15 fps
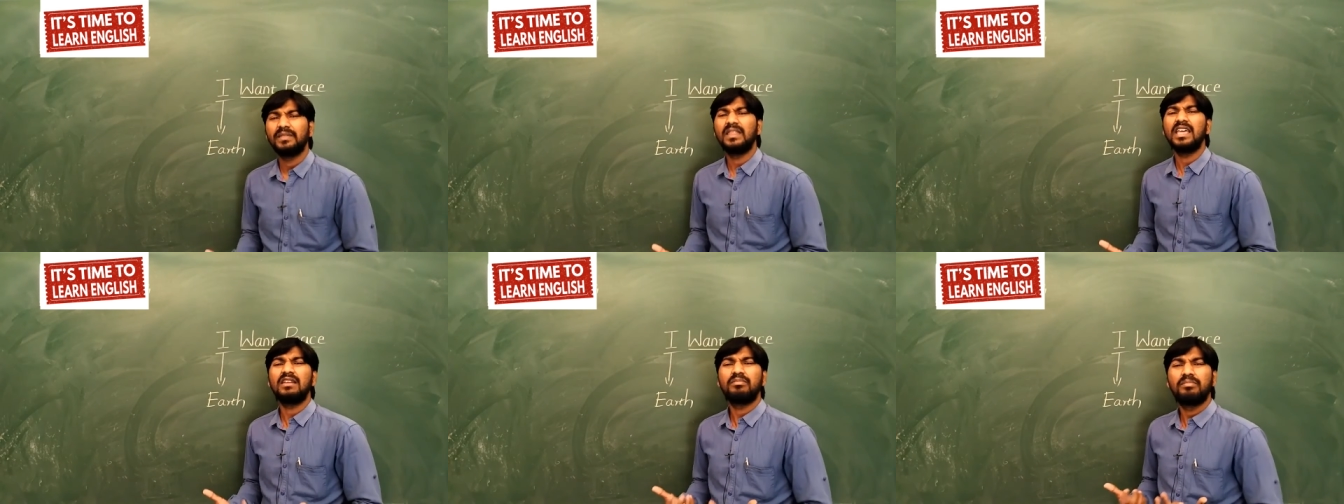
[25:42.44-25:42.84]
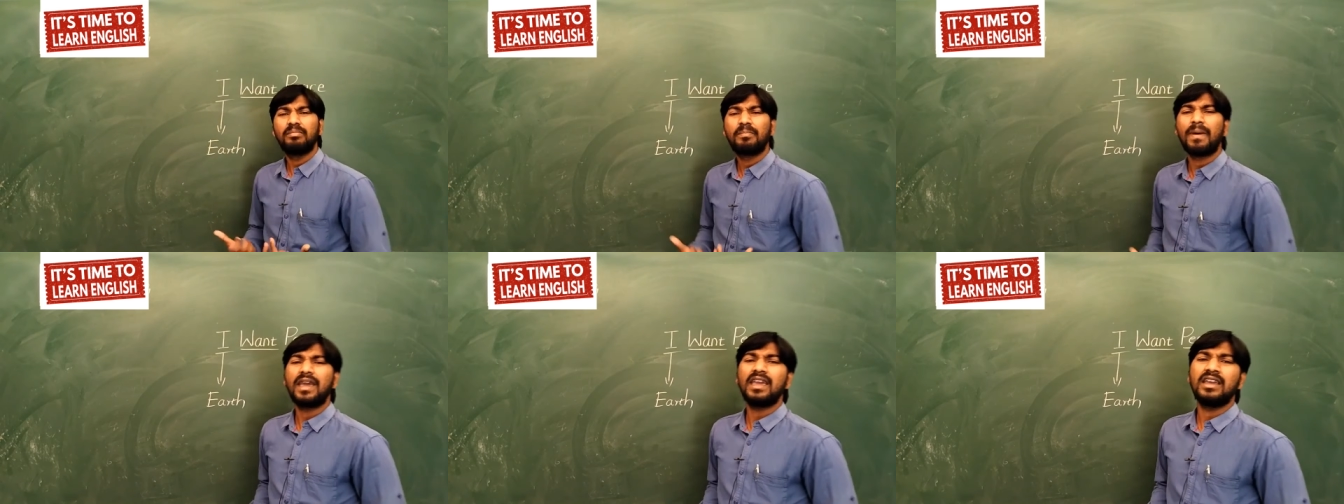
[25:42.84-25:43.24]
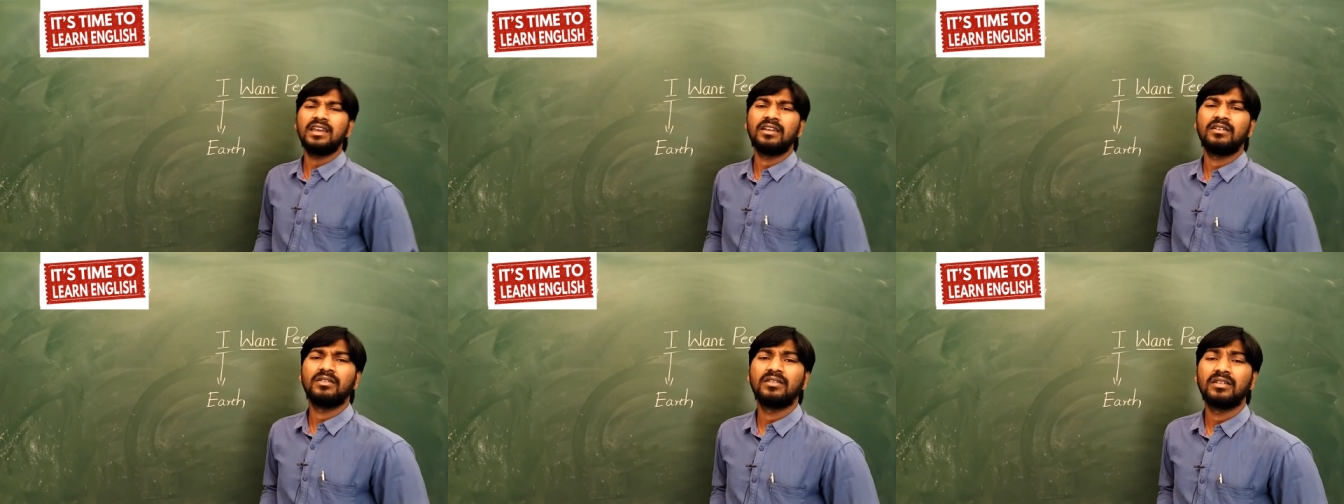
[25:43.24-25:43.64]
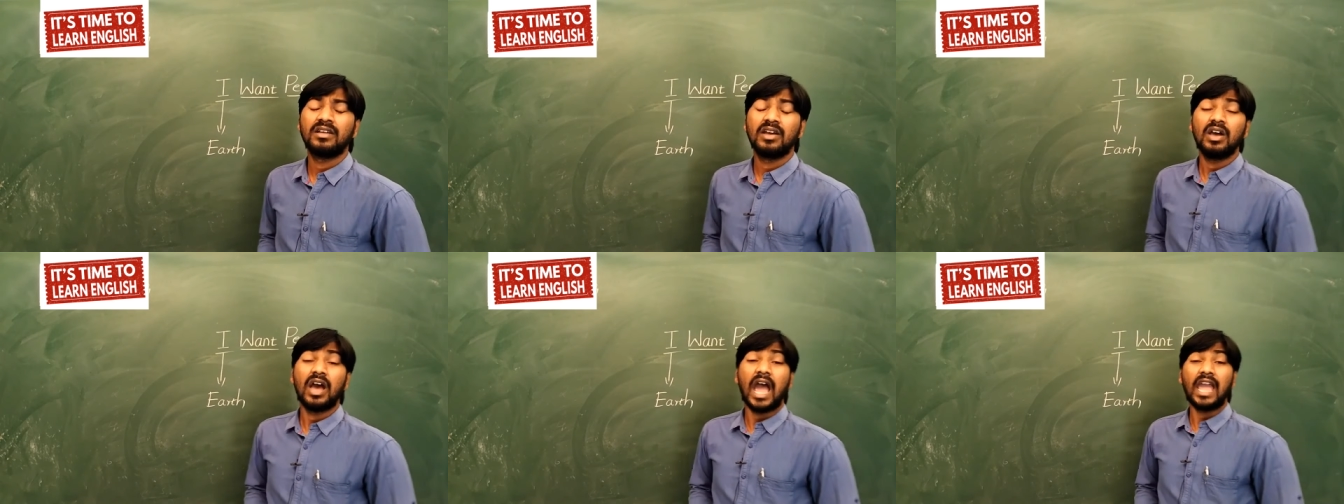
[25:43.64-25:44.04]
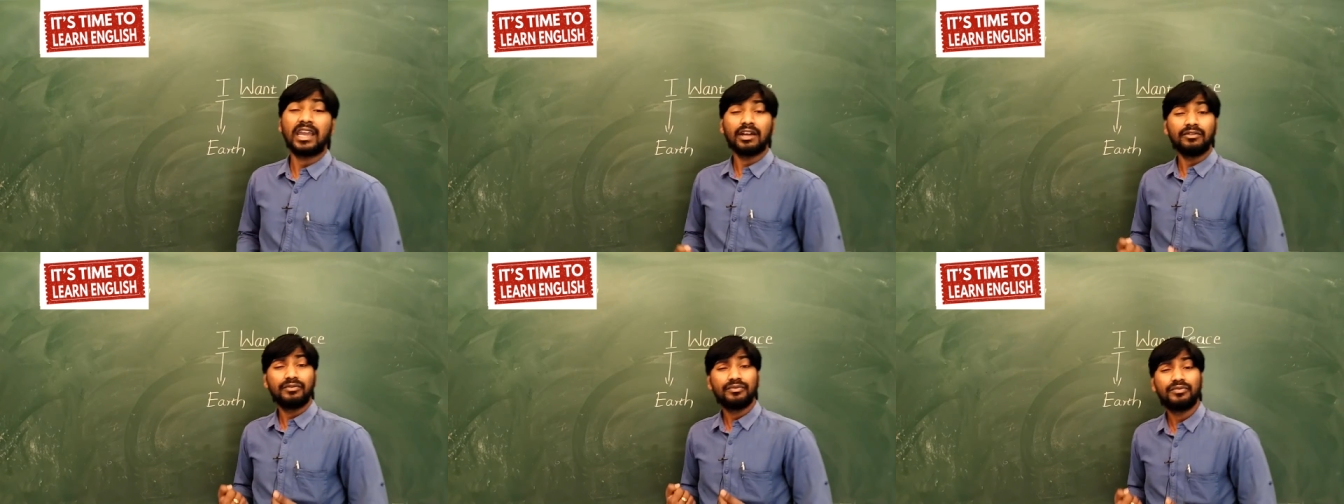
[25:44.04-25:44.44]
their pain. I
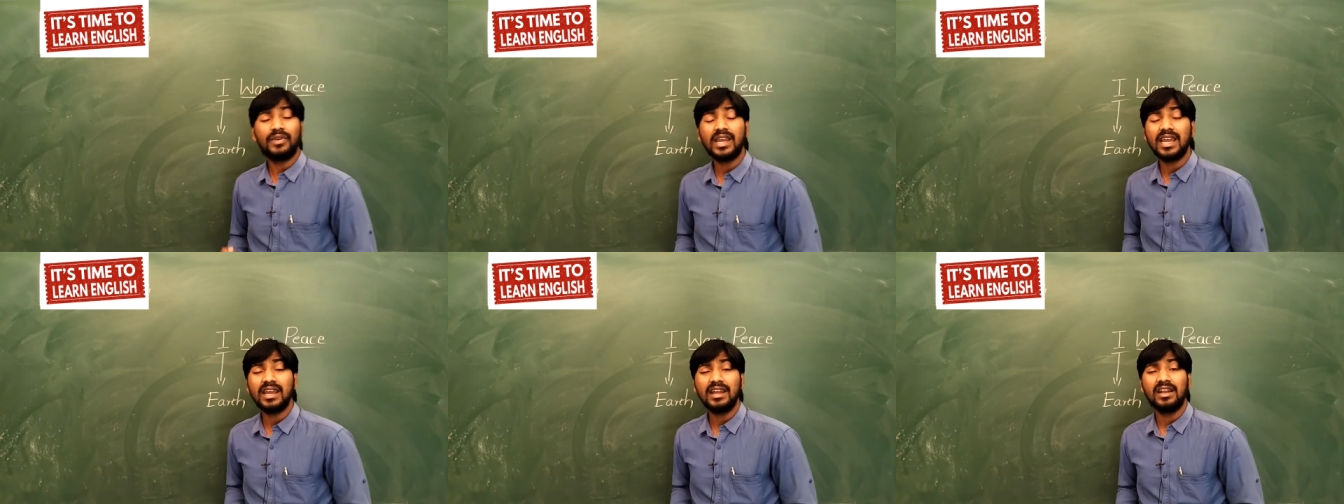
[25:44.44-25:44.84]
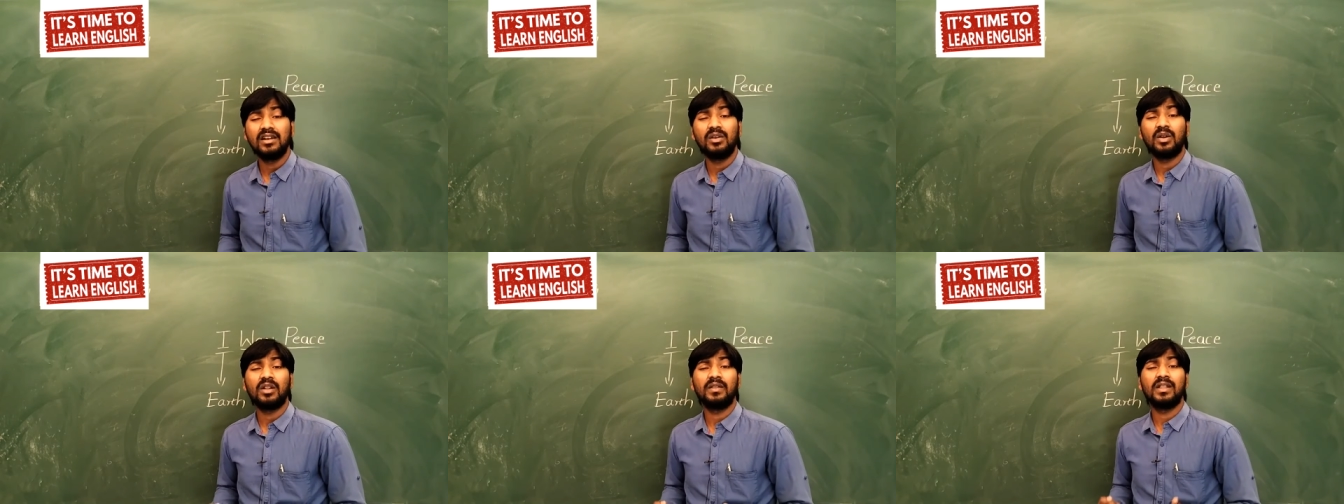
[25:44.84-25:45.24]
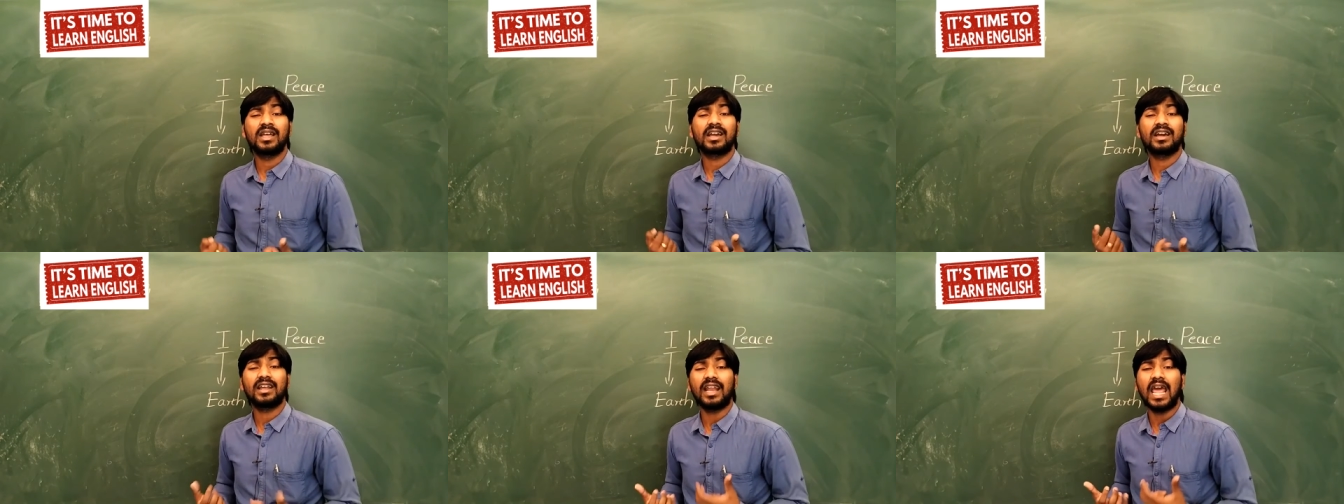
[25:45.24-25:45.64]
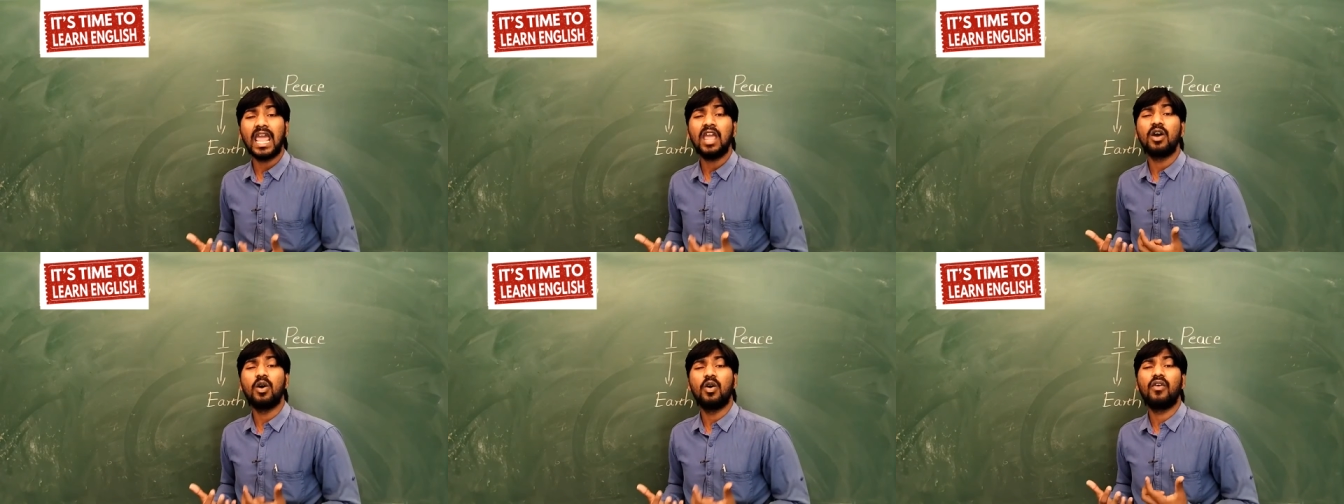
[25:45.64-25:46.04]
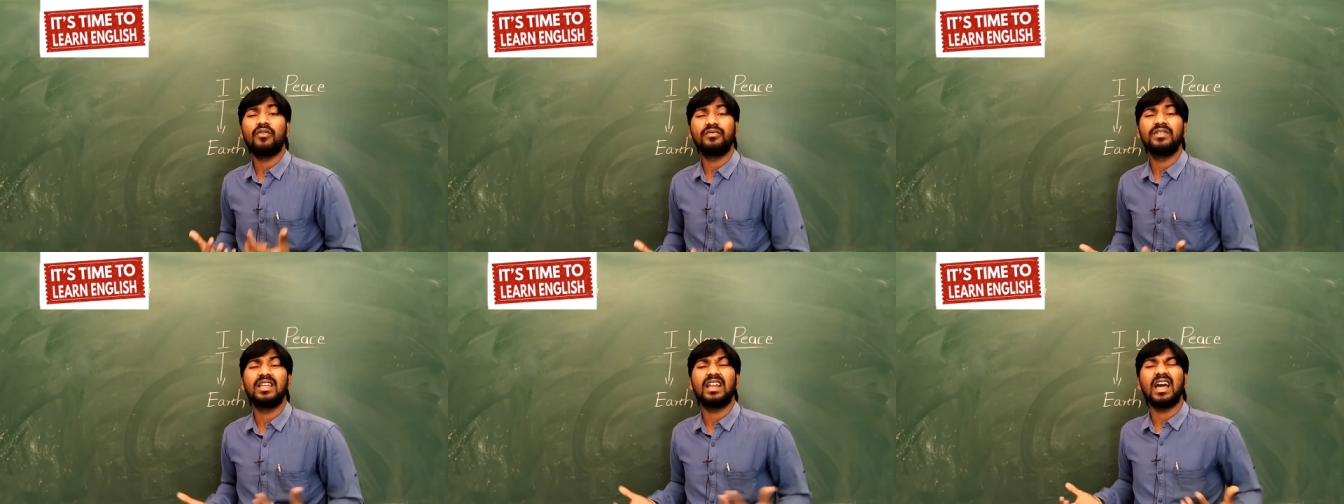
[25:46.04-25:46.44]
can feel the cry
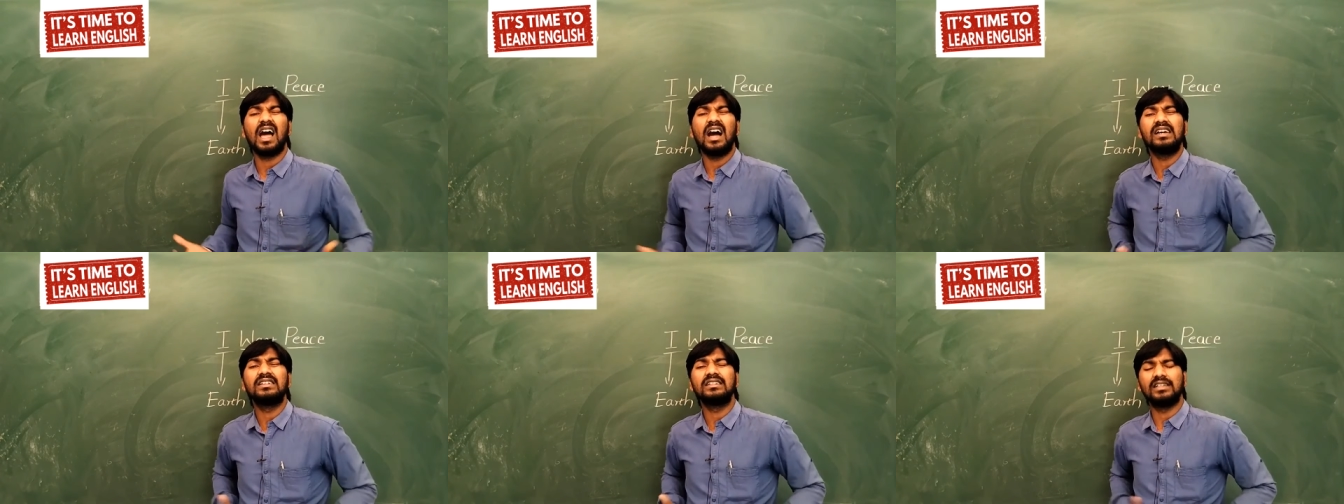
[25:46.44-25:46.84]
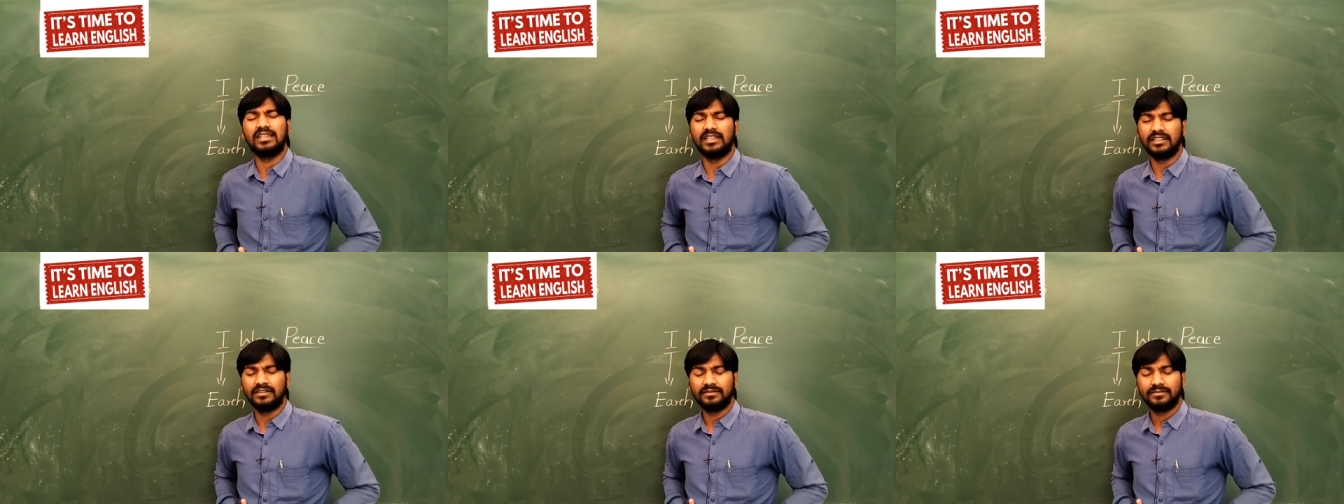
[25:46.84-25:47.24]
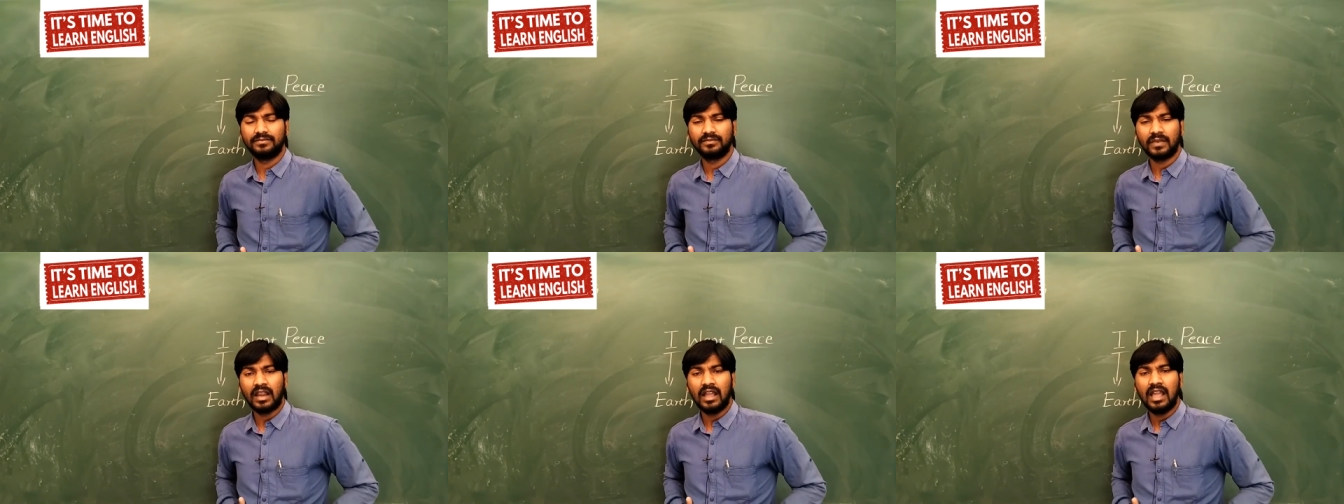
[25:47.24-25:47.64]
of their hunger.